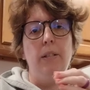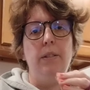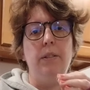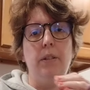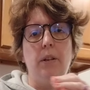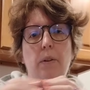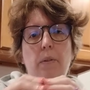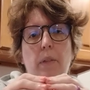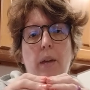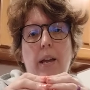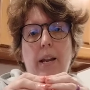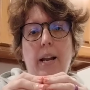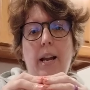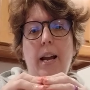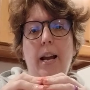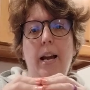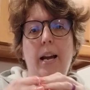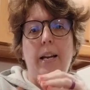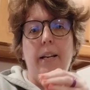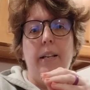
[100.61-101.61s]
So that
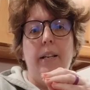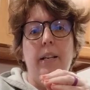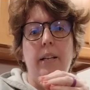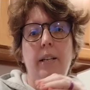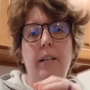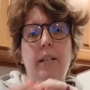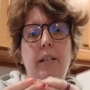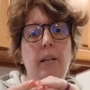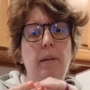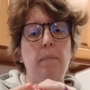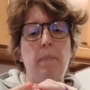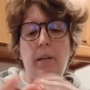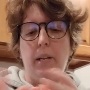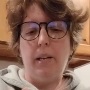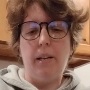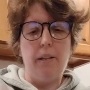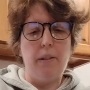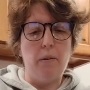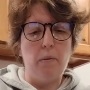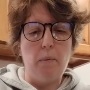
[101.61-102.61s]
add can
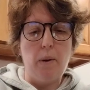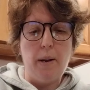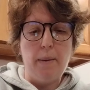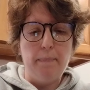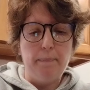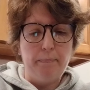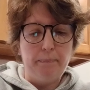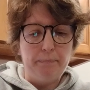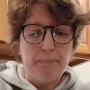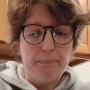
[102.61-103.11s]
be either way.